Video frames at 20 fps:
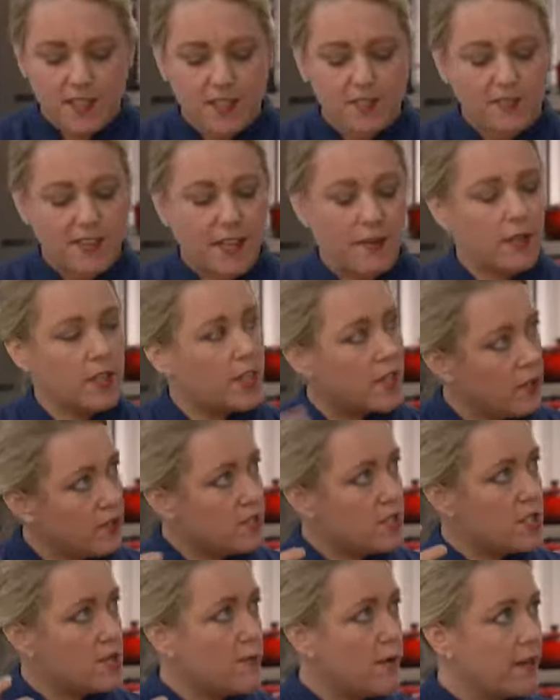the flour
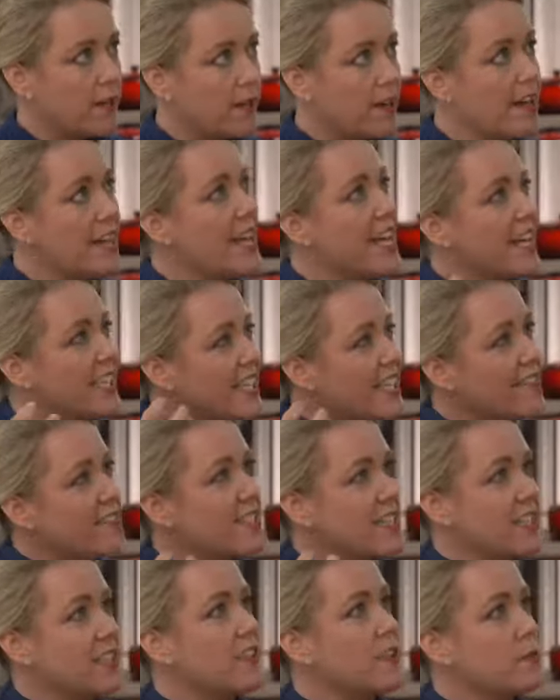coats the butter, gives
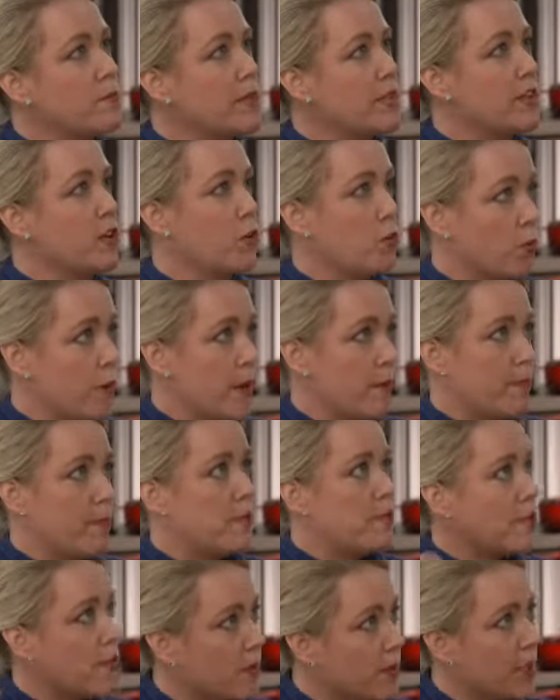it a little bit of grip
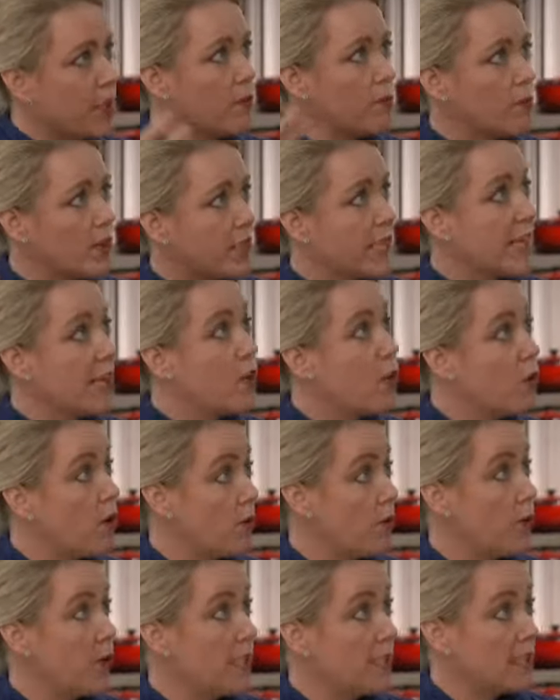so it can really
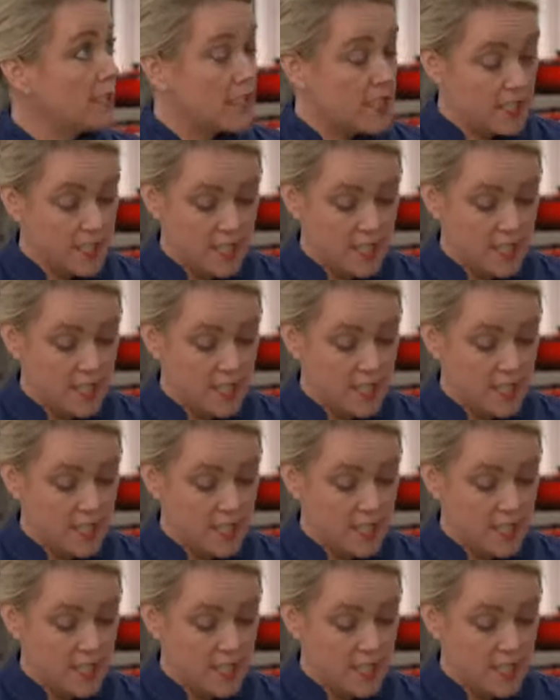incorporate into the